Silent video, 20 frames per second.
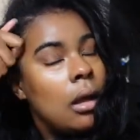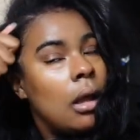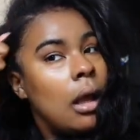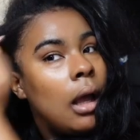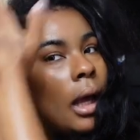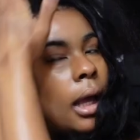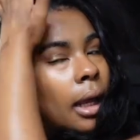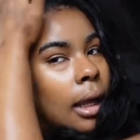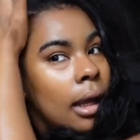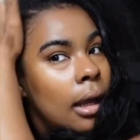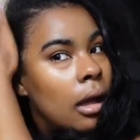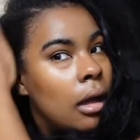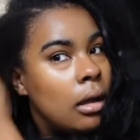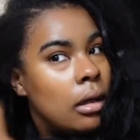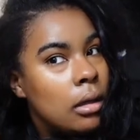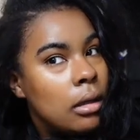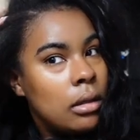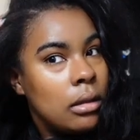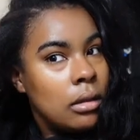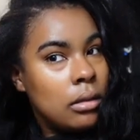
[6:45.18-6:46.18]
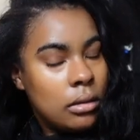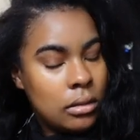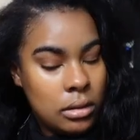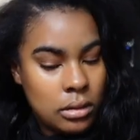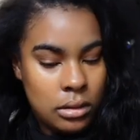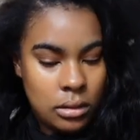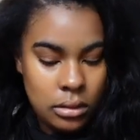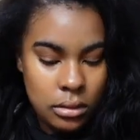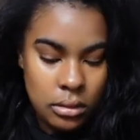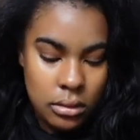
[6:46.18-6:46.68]
I
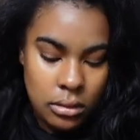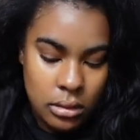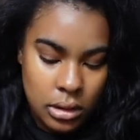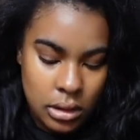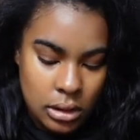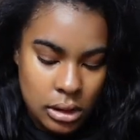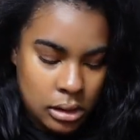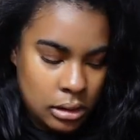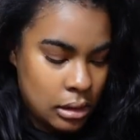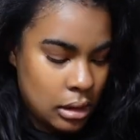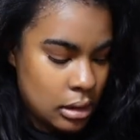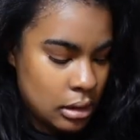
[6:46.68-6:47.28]
just